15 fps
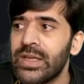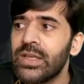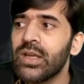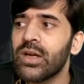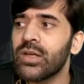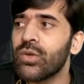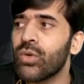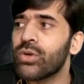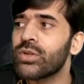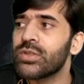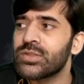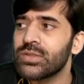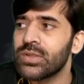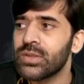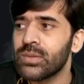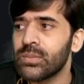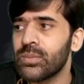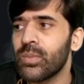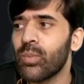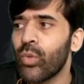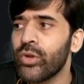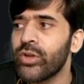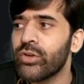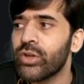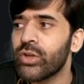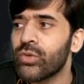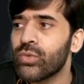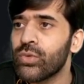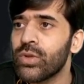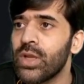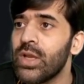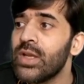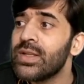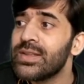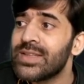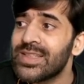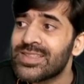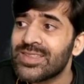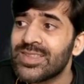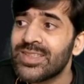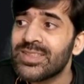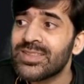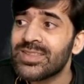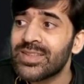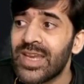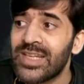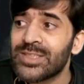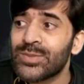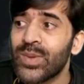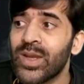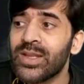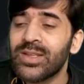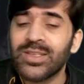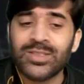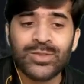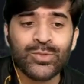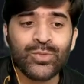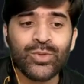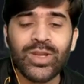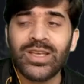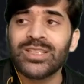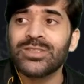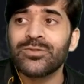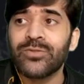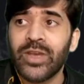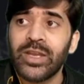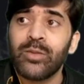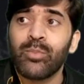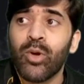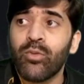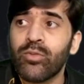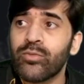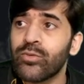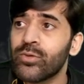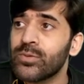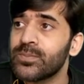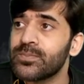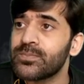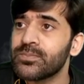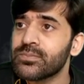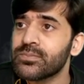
EDR or the monitoring tool. That's why this rule is very powerful.